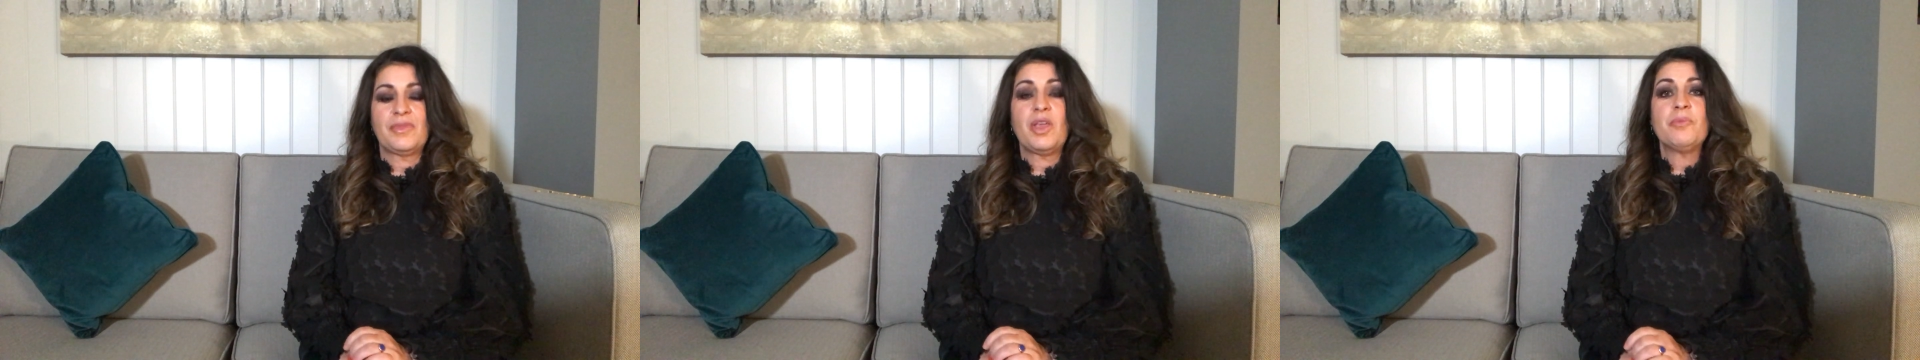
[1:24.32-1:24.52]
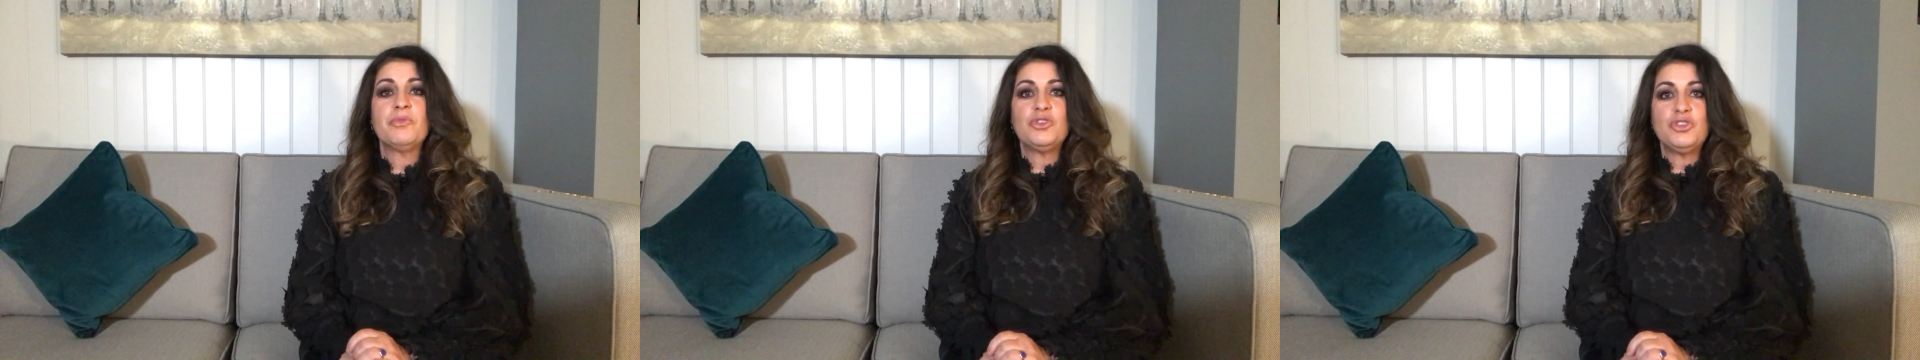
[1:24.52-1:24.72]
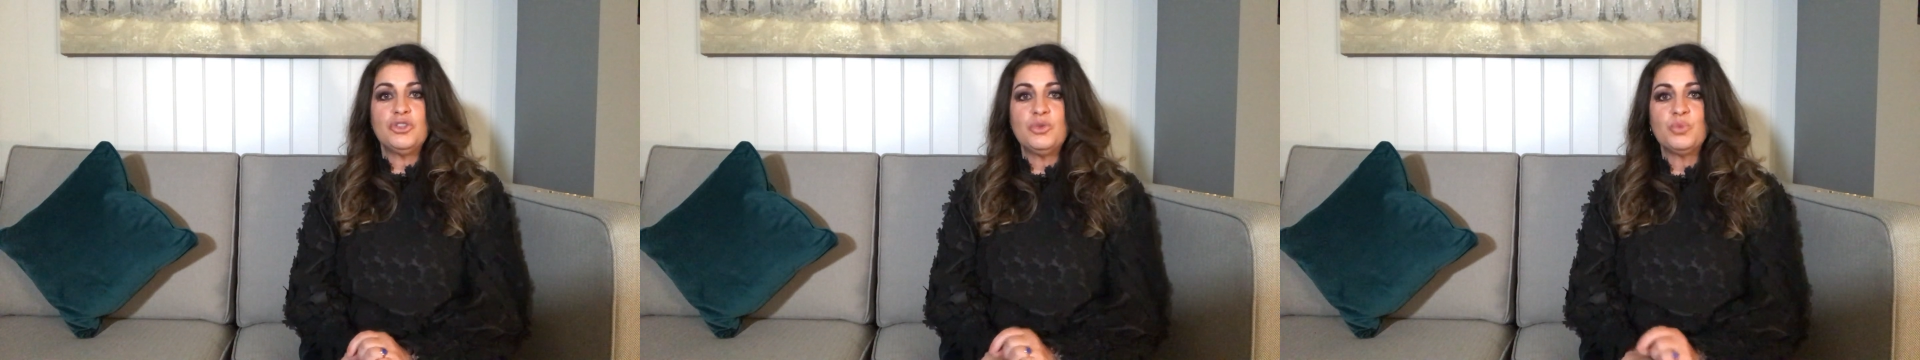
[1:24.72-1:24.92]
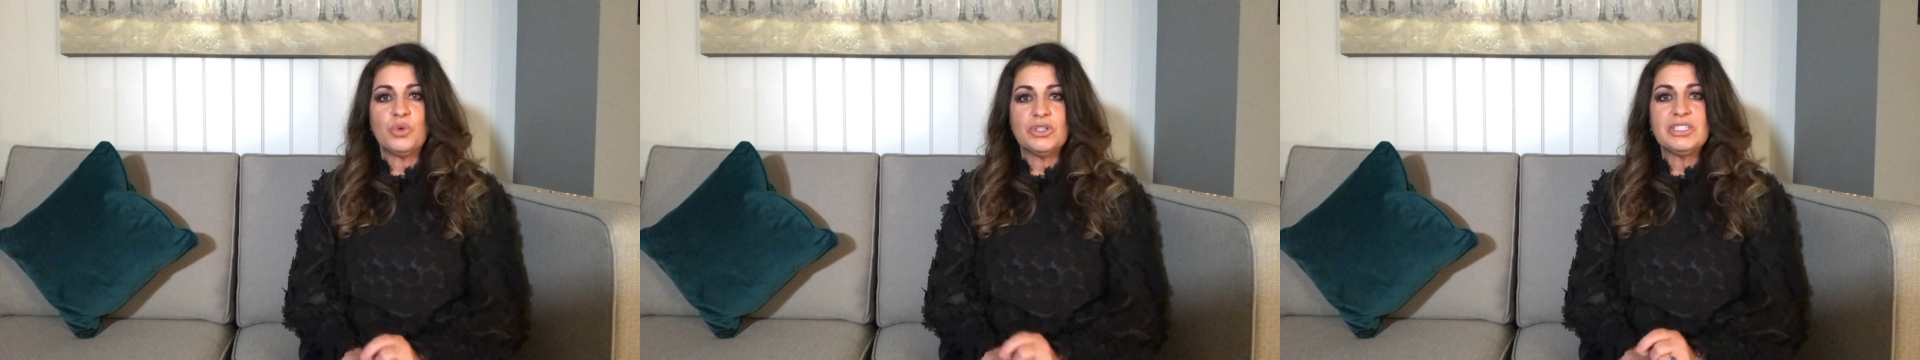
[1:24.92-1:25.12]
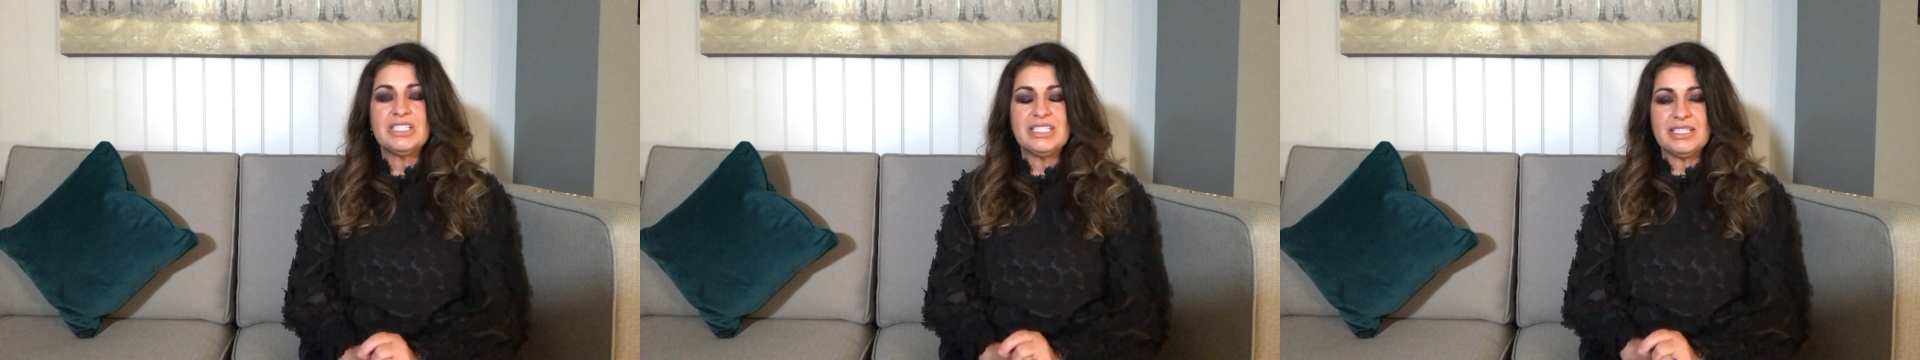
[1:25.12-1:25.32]
But you
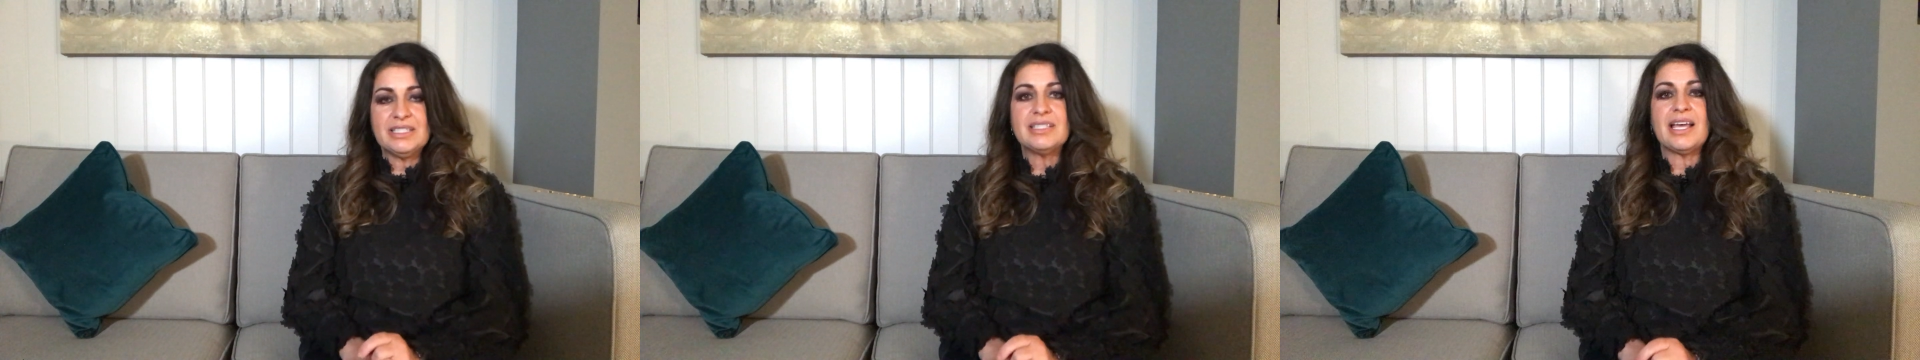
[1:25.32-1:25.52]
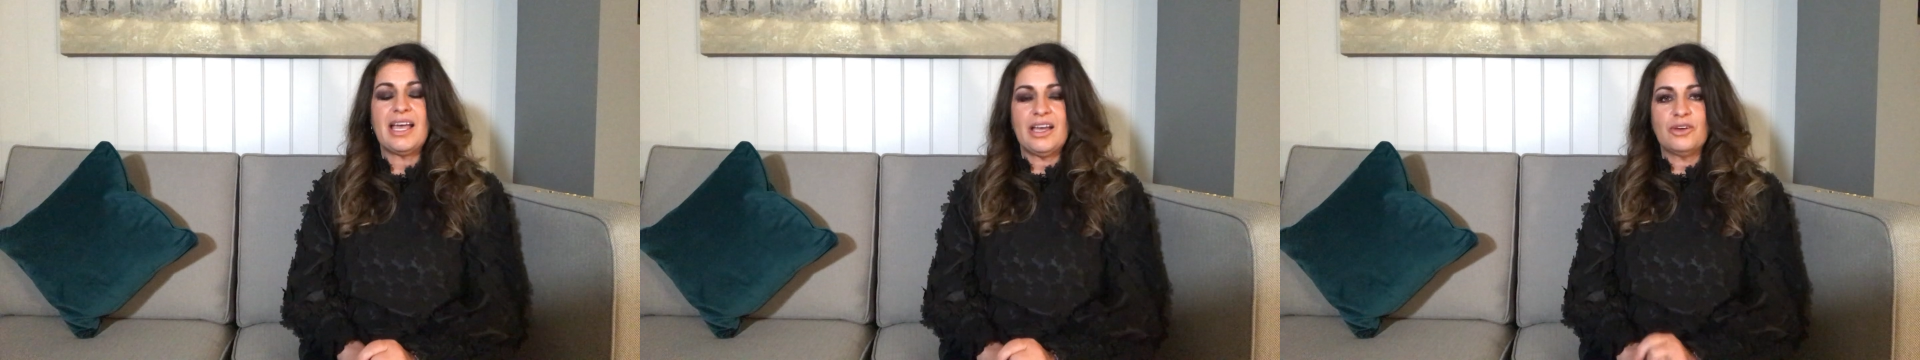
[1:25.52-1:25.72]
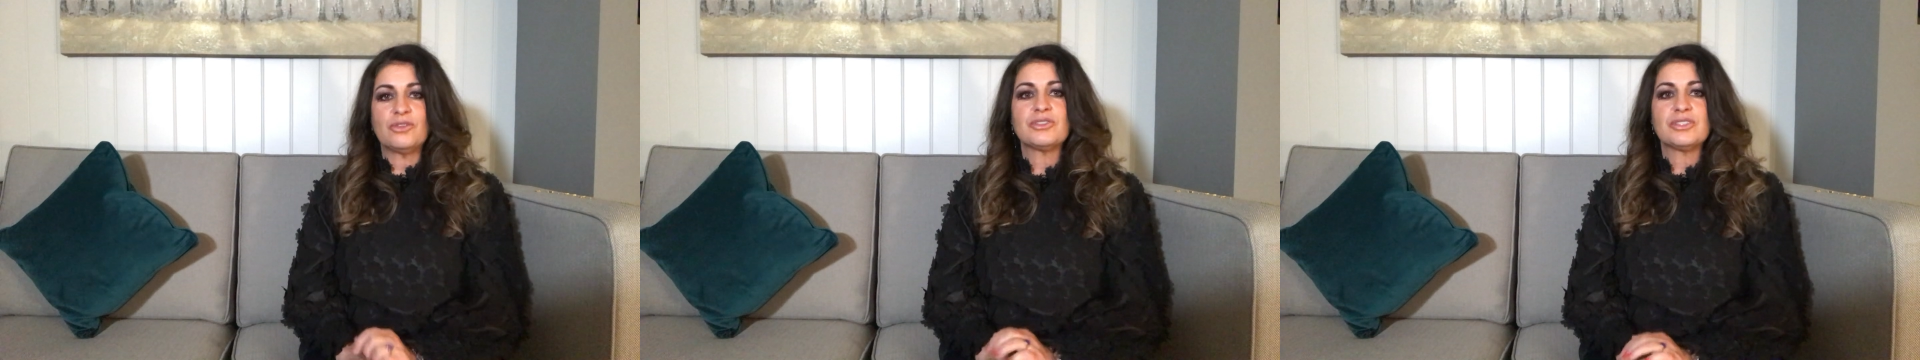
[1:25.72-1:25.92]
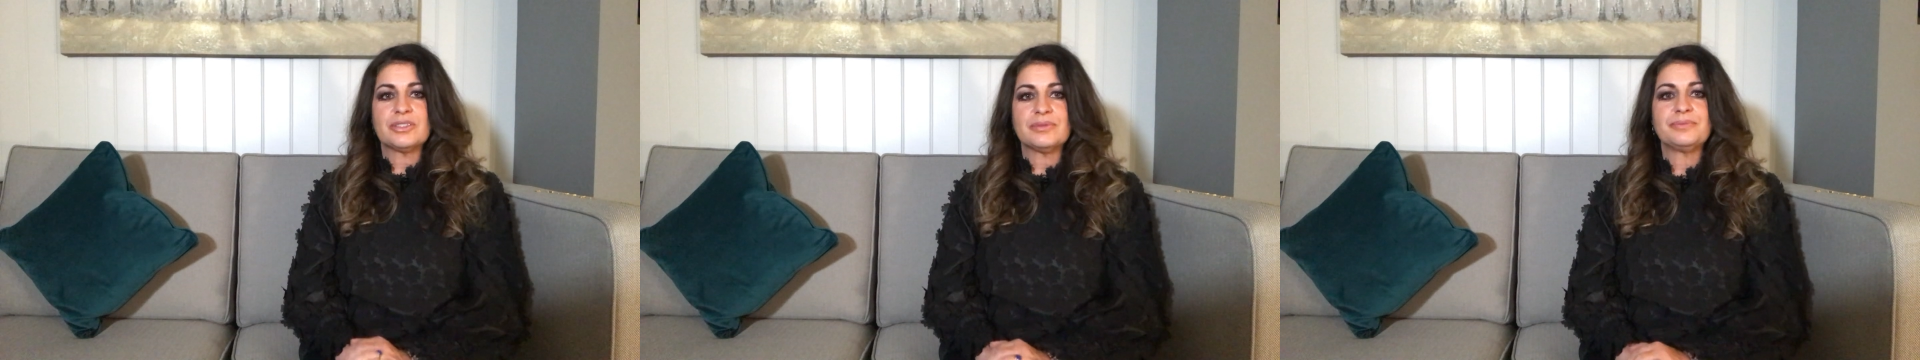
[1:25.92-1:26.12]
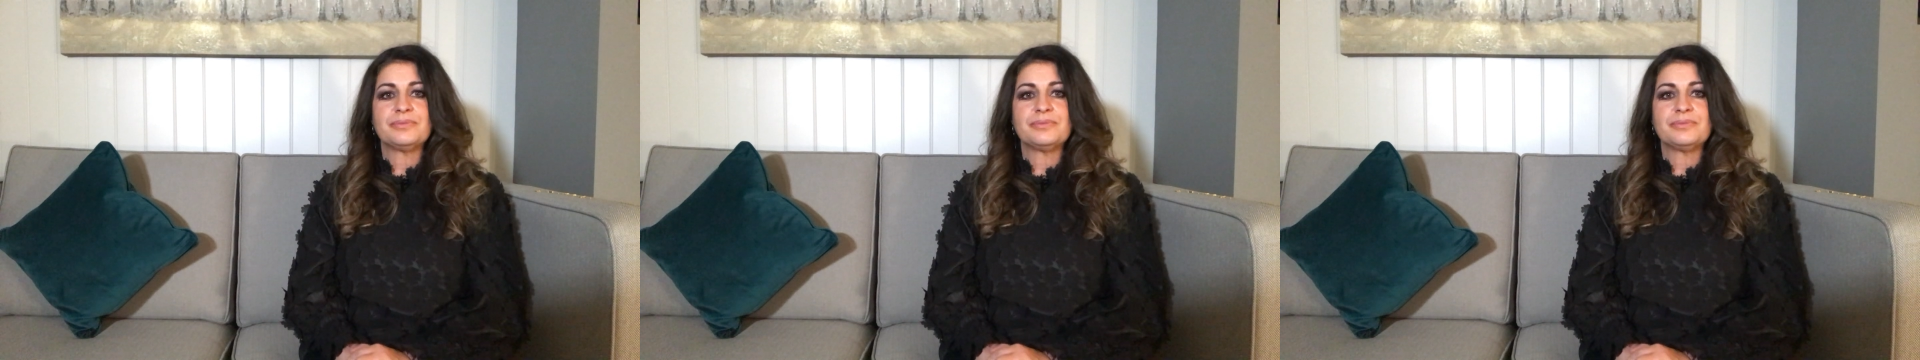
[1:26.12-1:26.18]
wanted his house.